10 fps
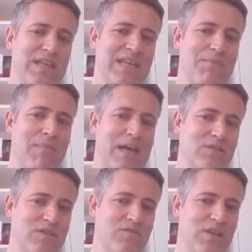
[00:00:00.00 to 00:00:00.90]
the
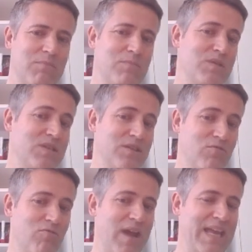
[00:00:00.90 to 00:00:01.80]
amount of numbers and the
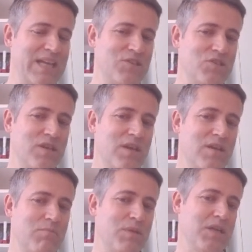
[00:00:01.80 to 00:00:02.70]
range
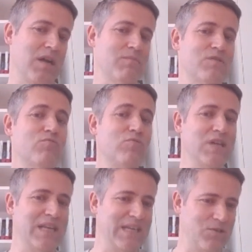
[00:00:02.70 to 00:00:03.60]
becomes
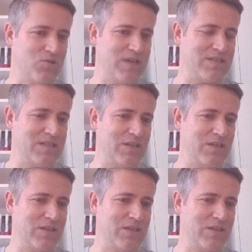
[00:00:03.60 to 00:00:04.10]
really interesting.